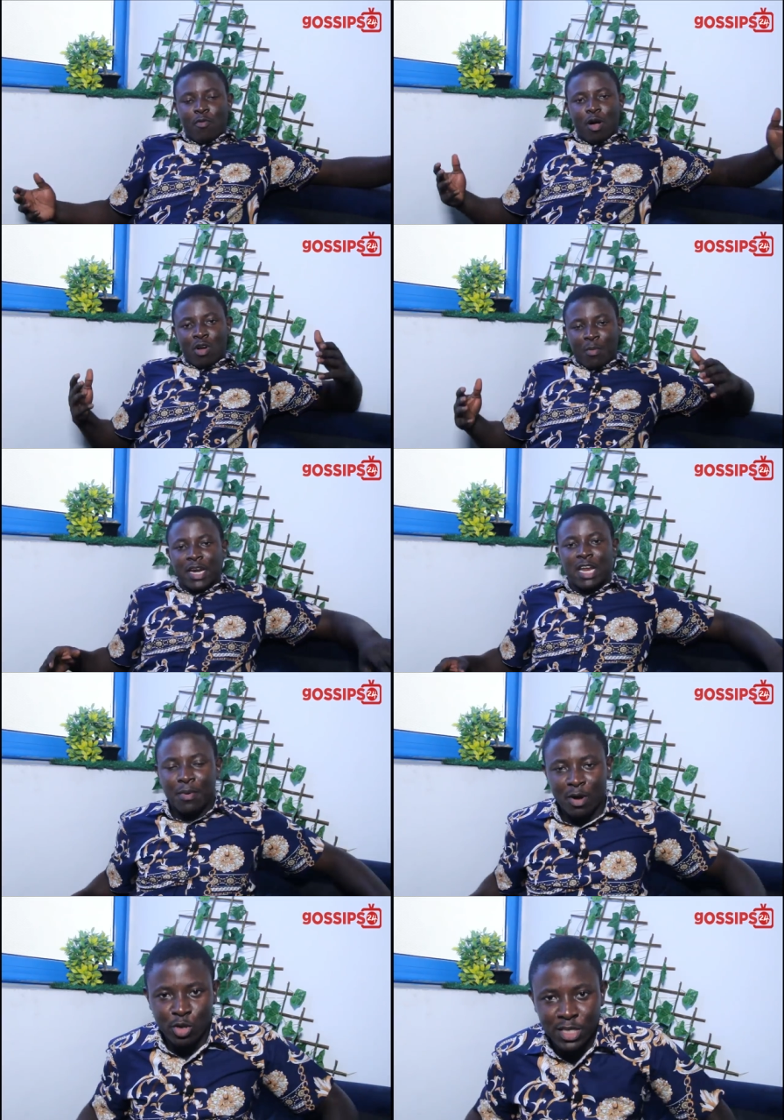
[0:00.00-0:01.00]
no kada
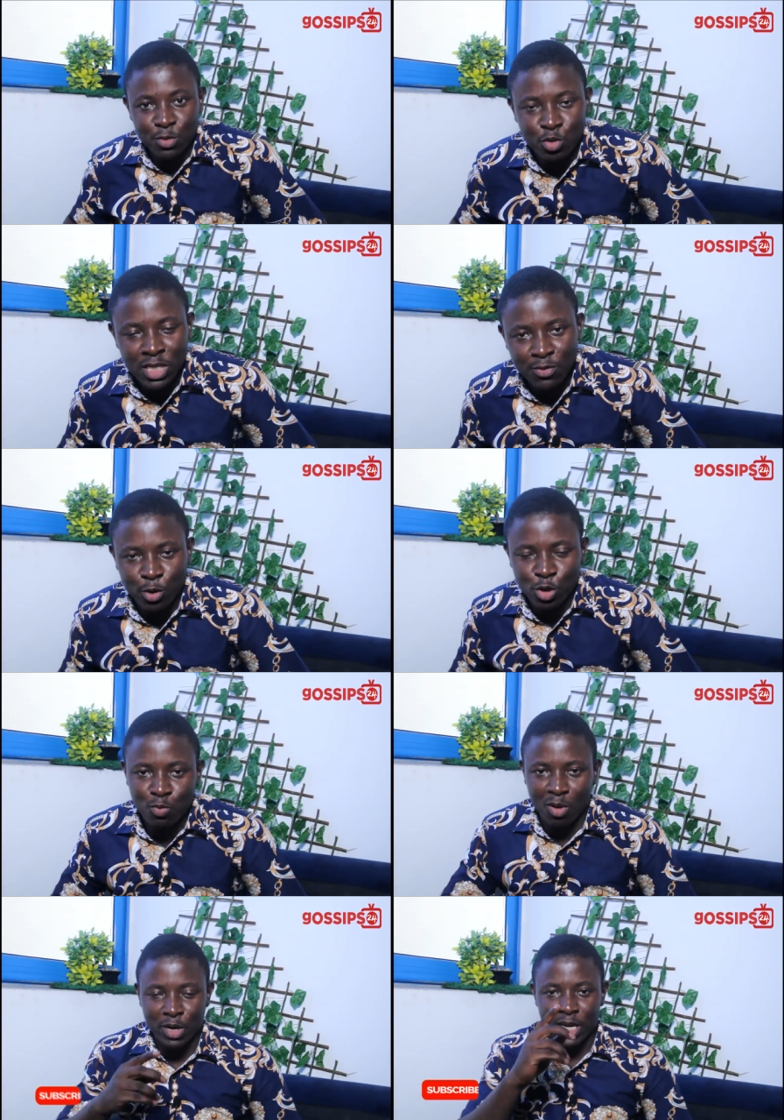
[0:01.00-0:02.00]
about
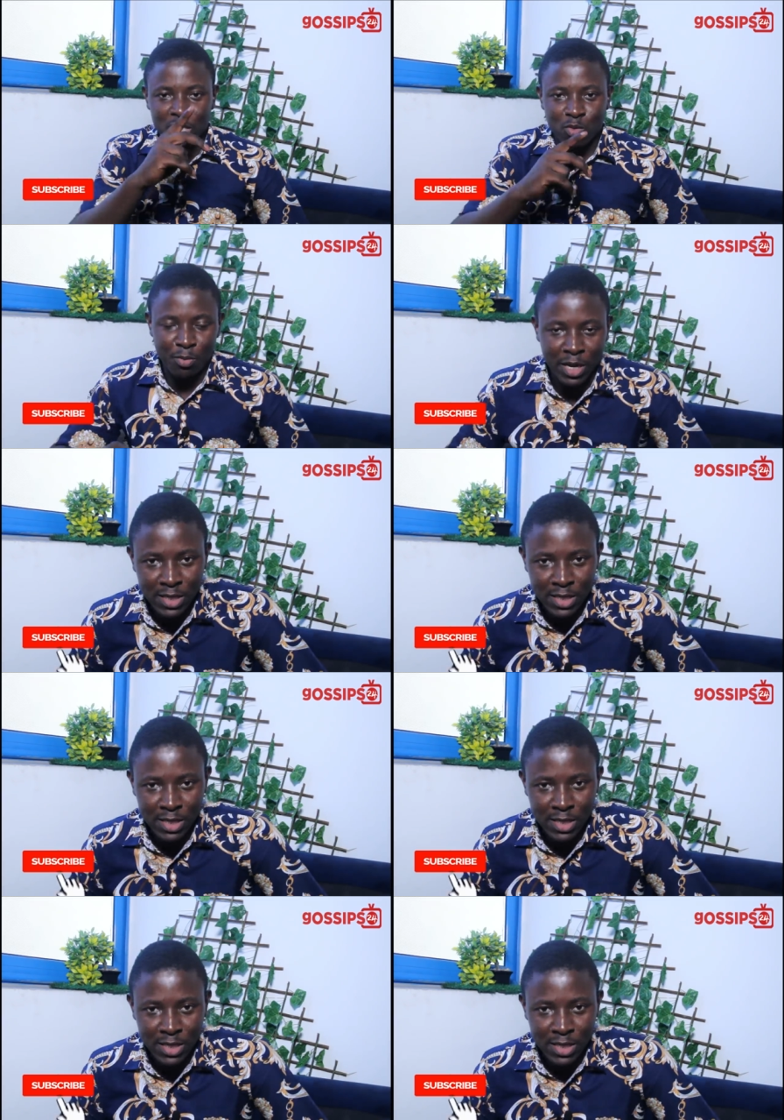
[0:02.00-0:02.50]
Gossip24, but what you also me